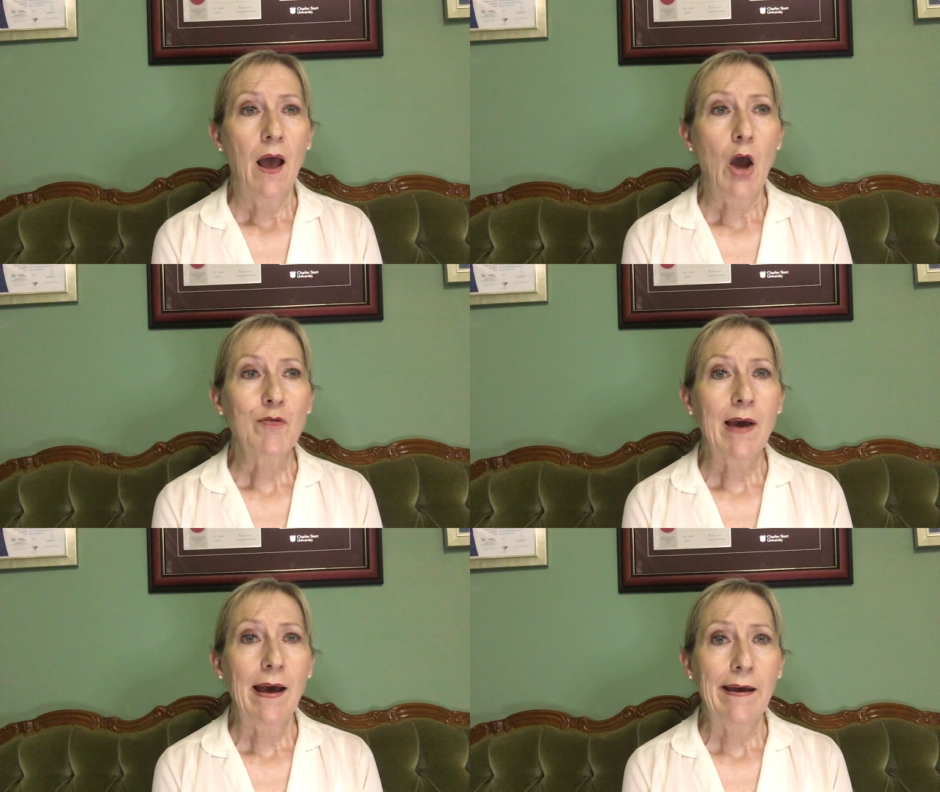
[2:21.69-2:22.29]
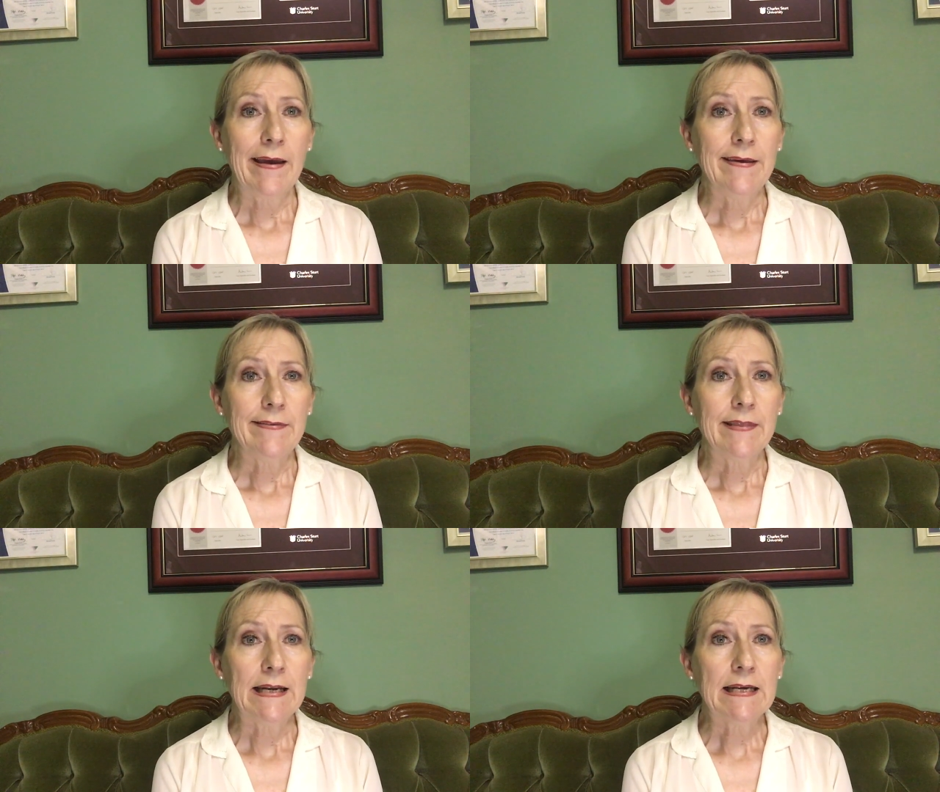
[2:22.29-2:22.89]
Okay,
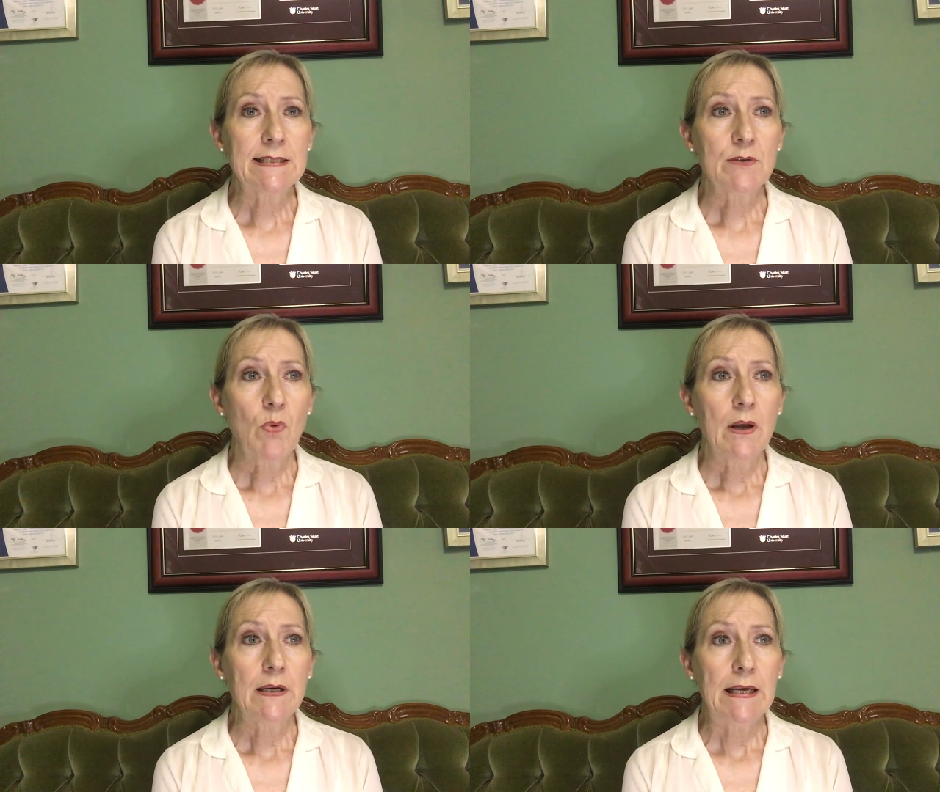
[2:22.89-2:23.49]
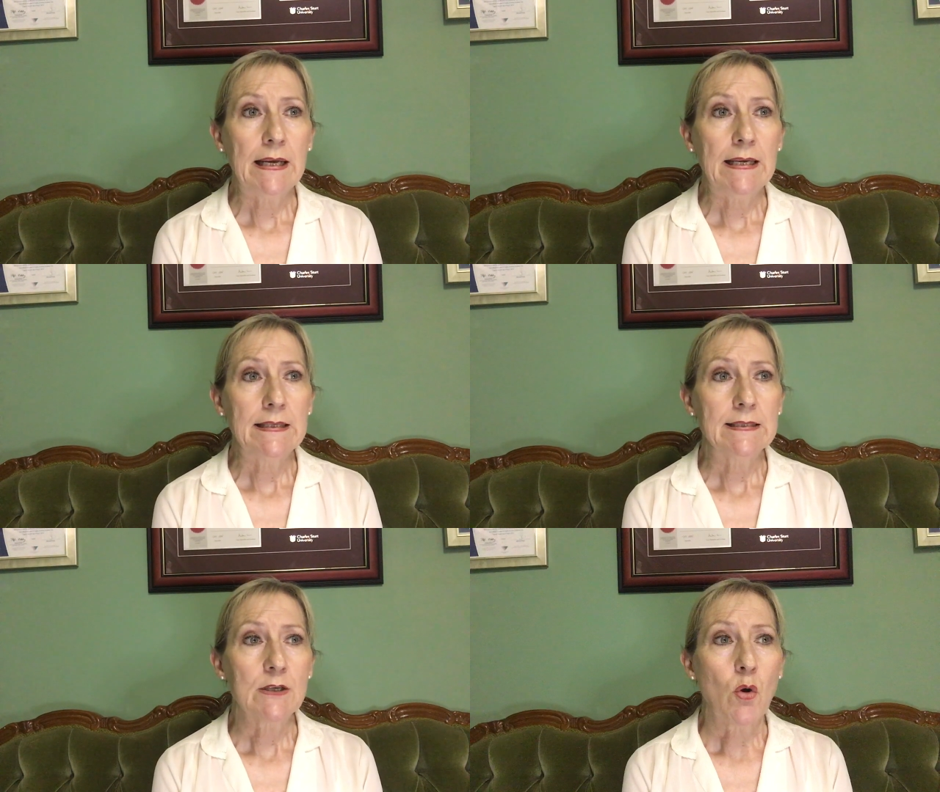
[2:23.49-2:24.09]
the next one
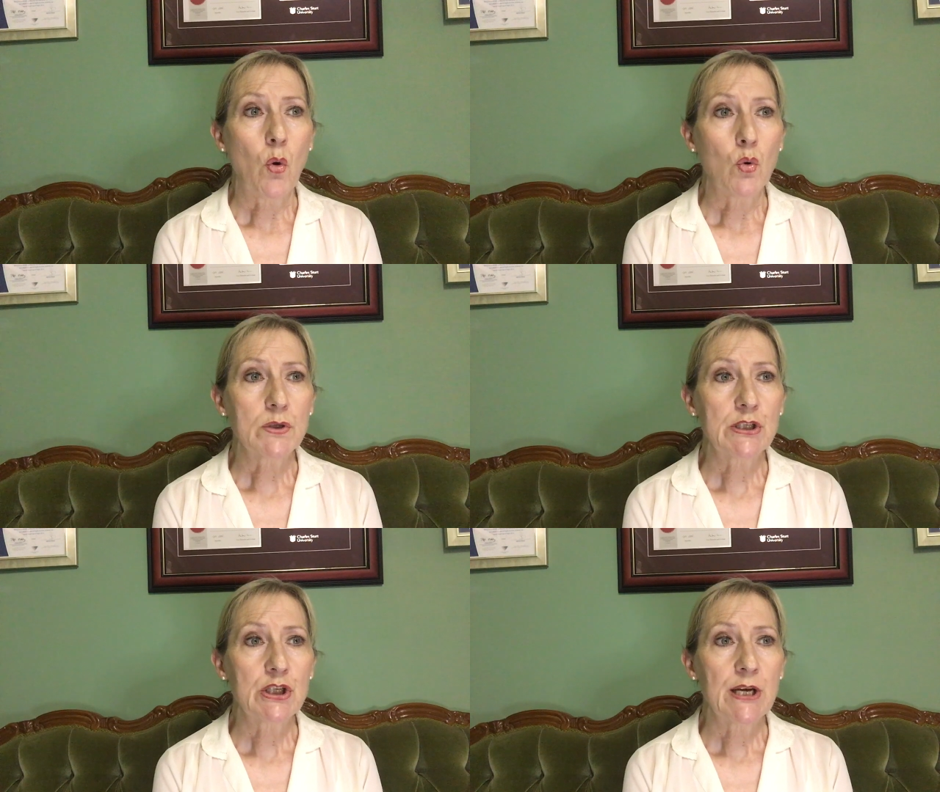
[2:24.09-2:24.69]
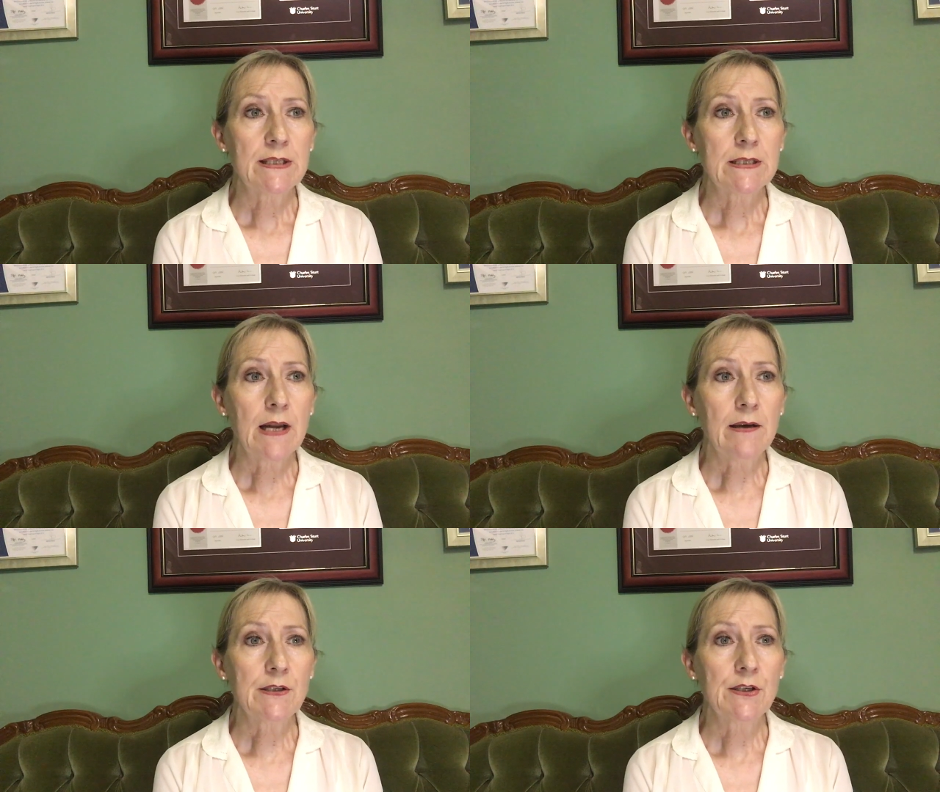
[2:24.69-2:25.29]
is horse
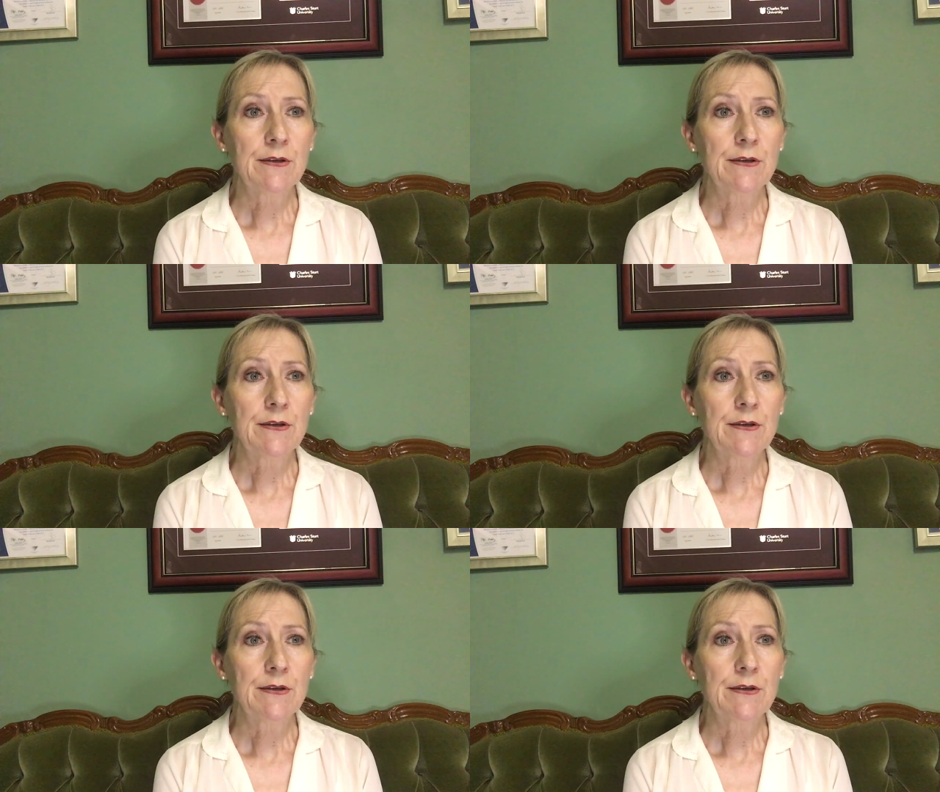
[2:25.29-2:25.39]
chestnut.